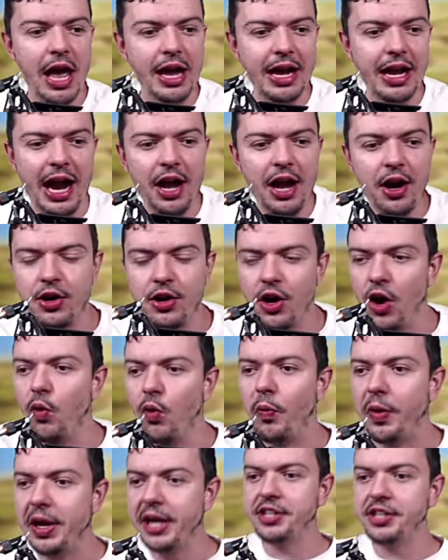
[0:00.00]
I don't know,
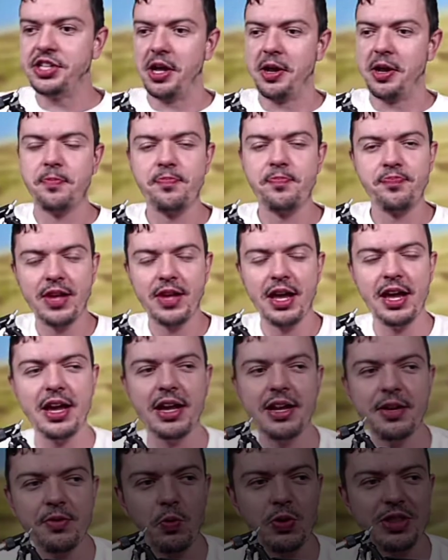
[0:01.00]
Region.
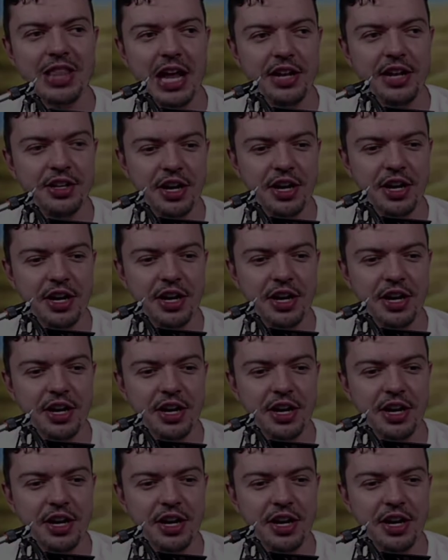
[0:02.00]
And what that does...